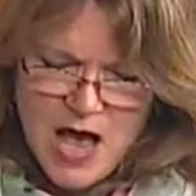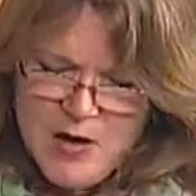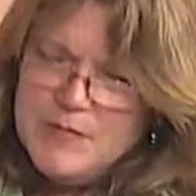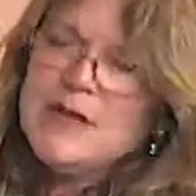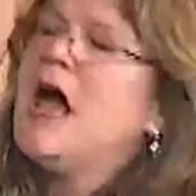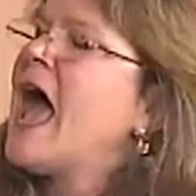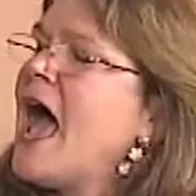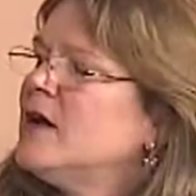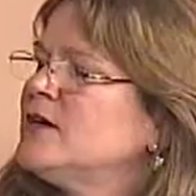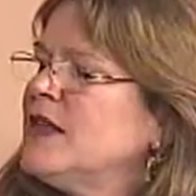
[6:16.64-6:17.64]
Now,
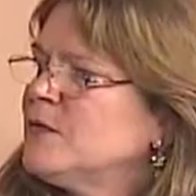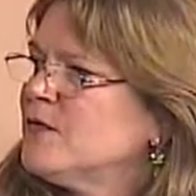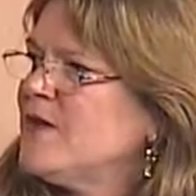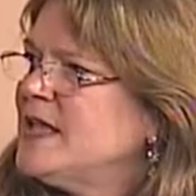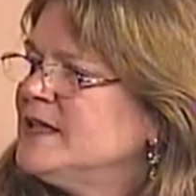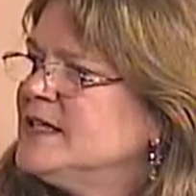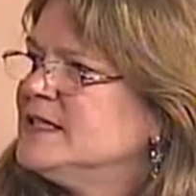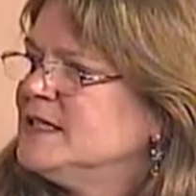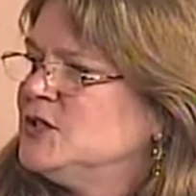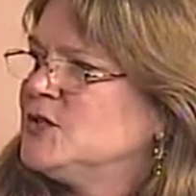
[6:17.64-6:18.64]
how do they prevent
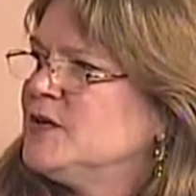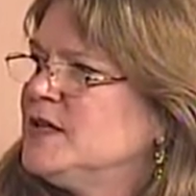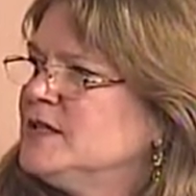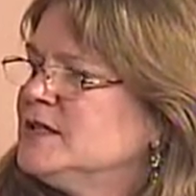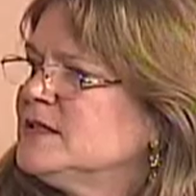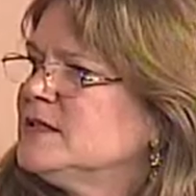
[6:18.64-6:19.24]
these injuries?